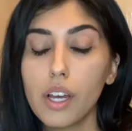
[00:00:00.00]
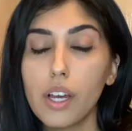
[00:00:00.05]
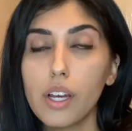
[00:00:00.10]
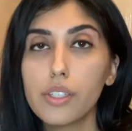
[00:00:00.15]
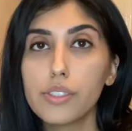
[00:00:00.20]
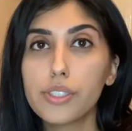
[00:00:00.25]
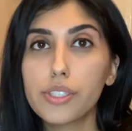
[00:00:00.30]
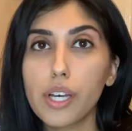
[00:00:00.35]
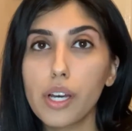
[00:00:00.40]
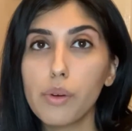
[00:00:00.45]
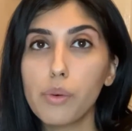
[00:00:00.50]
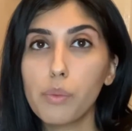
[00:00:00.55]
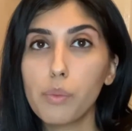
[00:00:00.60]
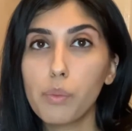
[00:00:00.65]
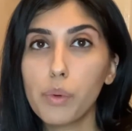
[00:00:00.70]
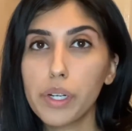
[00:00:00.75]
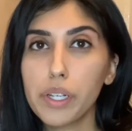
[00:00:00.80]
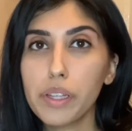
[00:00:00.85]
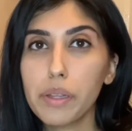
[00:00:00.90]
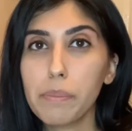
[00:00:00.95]
So
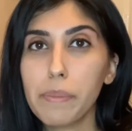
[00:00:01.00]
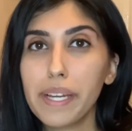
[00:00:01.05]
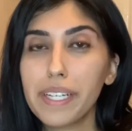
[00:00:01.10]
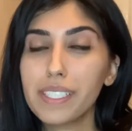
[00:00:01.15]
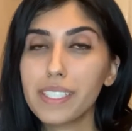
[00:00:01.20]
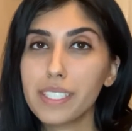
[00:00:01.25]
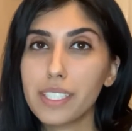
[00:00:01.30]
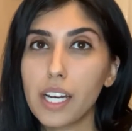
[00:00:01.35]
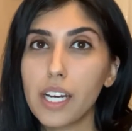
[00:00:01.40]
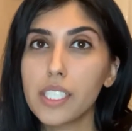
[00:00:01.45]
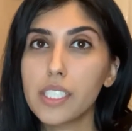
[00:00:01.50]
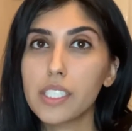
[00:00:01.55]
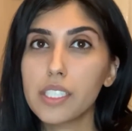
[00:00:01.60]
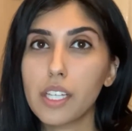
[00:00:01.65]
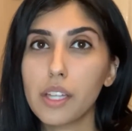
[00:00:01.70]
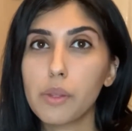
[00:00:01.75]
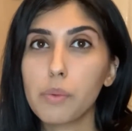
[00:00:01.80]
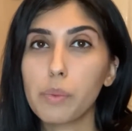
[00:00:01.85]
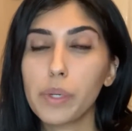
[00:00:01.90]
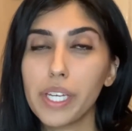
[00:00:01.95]
one of the main deciders
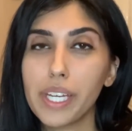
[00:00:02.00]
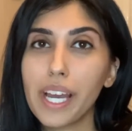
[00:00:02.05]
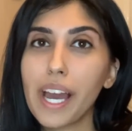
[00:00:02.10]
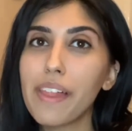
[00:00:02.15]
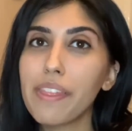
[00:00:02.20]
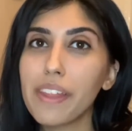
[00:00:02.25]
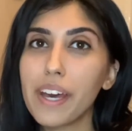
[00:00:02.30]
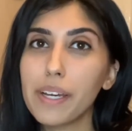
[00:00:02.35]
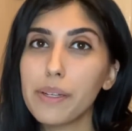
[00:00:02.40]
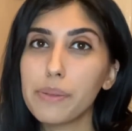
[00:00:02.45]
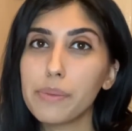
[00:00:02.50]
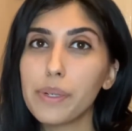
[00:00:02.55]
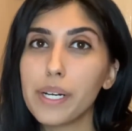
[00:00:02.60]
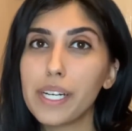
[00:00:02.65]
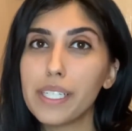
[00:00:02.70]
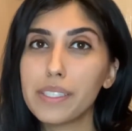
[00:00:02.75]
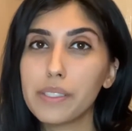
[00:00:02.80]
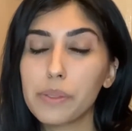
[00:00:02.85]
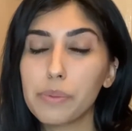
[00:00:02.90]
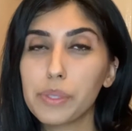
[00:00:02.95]
on the weekend that it
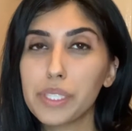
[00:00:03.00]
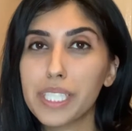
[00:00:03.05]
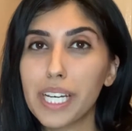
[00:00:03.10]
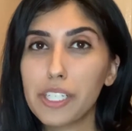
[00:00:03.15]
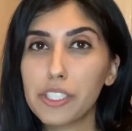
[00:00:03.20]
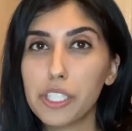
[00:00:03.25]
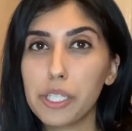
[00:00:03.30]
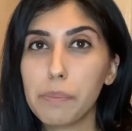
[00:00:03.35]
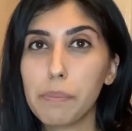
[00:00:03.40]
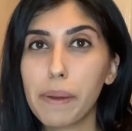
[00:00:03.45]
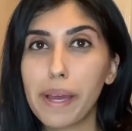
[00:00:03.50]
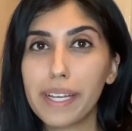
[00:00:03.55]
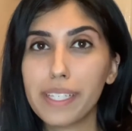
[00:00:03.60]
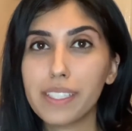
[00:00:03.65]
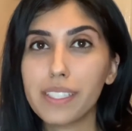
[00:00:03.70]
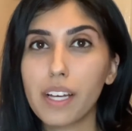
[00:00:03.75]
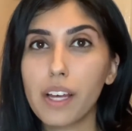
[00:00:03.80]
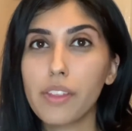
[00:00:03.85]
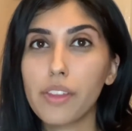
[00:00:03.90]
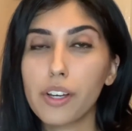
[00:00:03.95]
was actually
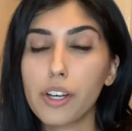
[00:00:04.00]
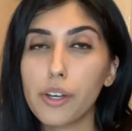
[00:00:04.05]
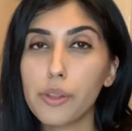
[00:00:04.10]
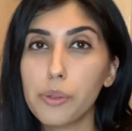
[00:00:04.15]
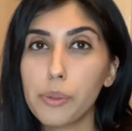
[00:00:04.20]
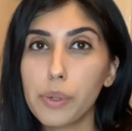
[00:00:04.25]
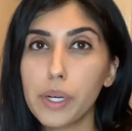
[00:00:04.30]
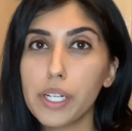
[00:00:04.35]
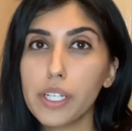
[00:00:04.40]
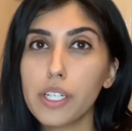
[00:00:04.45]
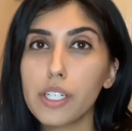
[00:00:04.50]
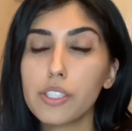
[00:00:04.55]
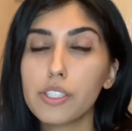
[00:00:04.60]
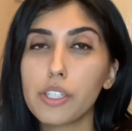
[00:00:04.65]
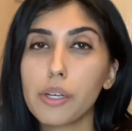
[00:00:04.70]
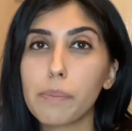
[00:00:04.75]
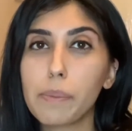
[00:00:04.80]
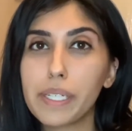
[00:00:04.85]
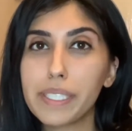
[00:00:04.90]
based on the Gurdwara, so my